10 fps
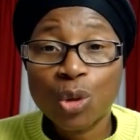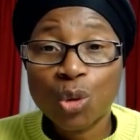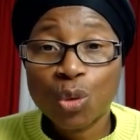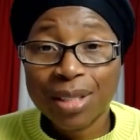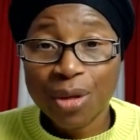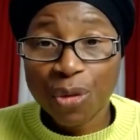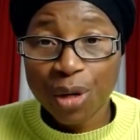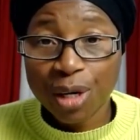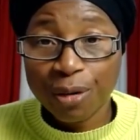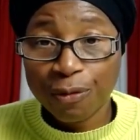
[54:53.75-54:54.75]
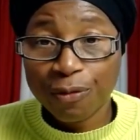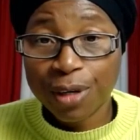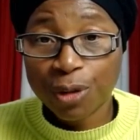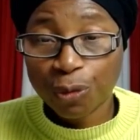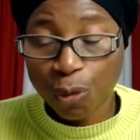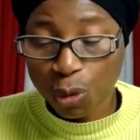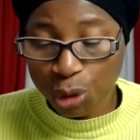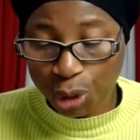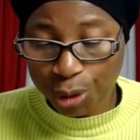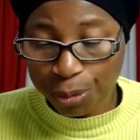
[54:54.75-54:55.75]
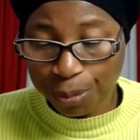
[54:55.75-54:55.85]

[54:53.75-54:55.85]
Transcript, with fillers: 23, verse 40.